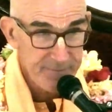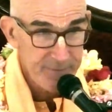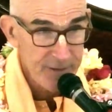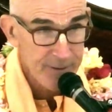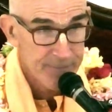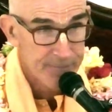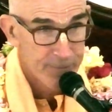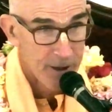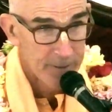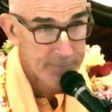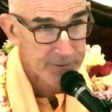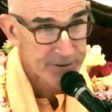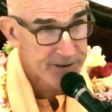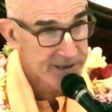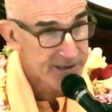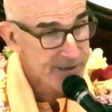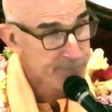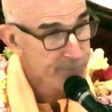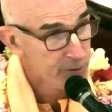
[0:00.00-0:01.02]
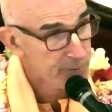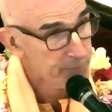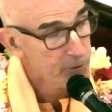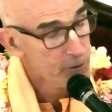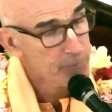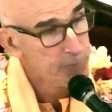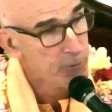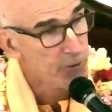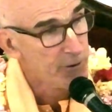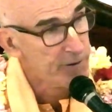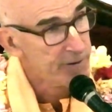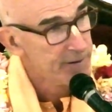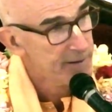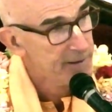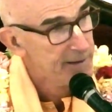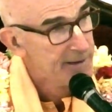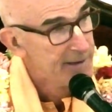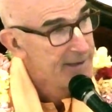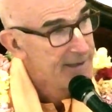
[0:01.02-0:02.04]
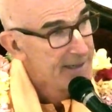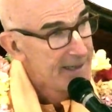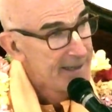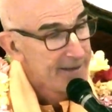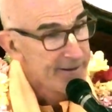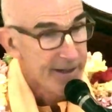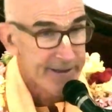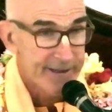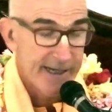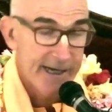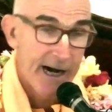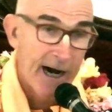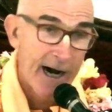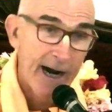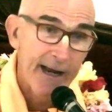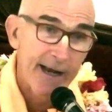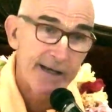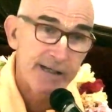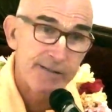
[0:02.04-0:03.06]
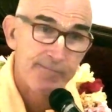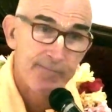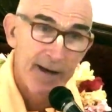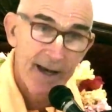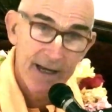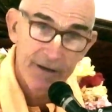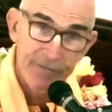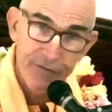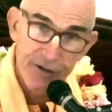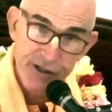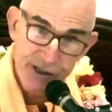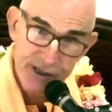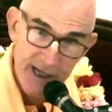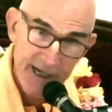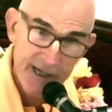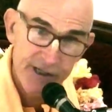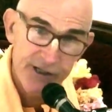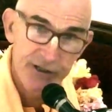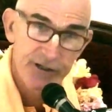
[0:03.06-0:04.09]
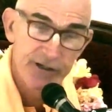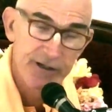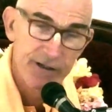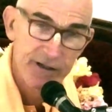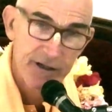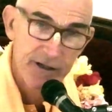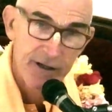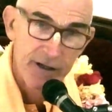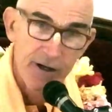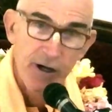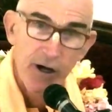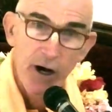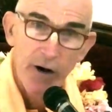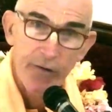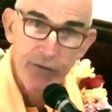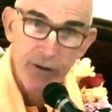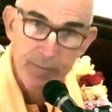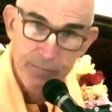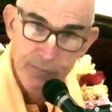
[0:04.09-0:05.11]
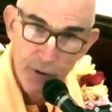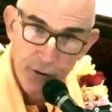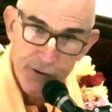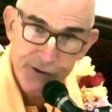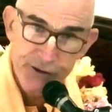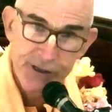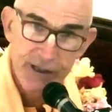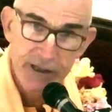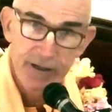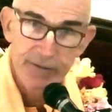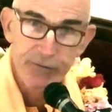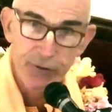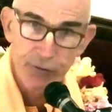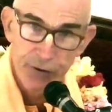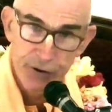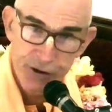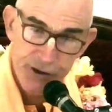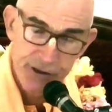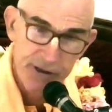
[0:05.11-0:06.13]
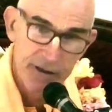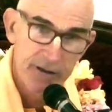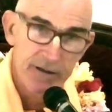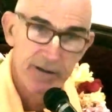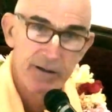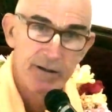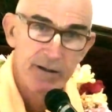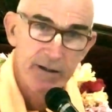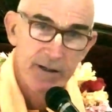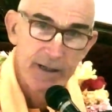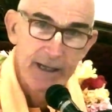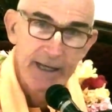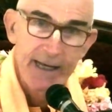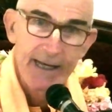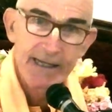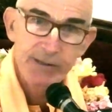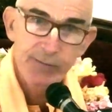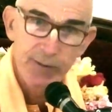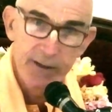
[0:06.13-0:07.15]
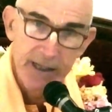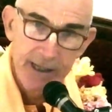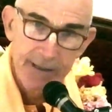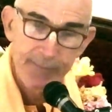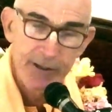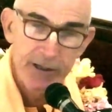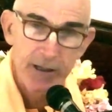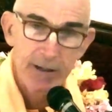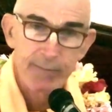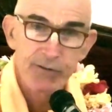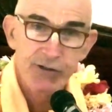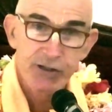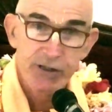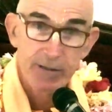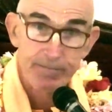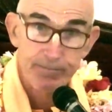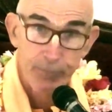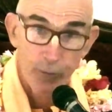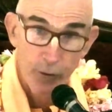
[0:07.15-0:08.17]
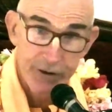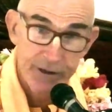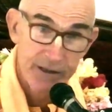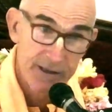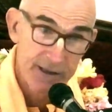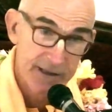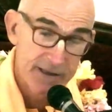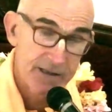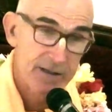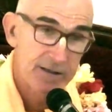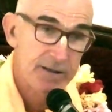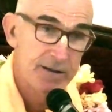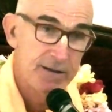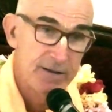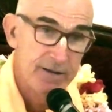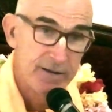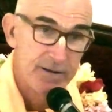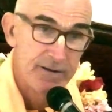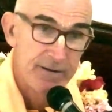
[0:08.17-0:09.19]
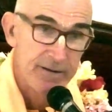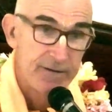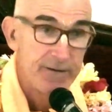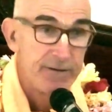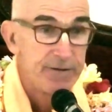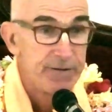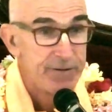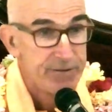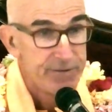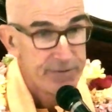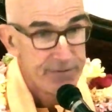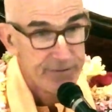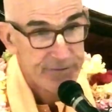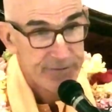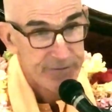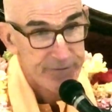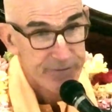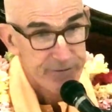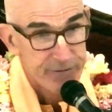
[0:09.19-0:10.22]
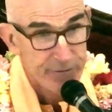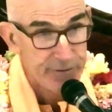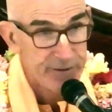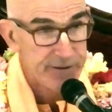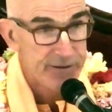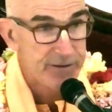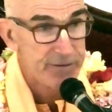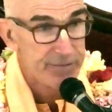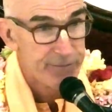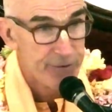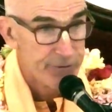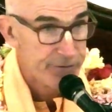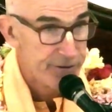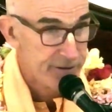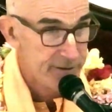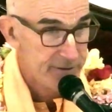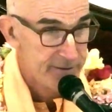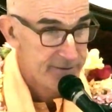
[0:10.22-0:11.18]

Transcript: Prabhupada says in one purport that the highest manifestation of the mercy of Krishna is when he becomes subordinate to his devotee.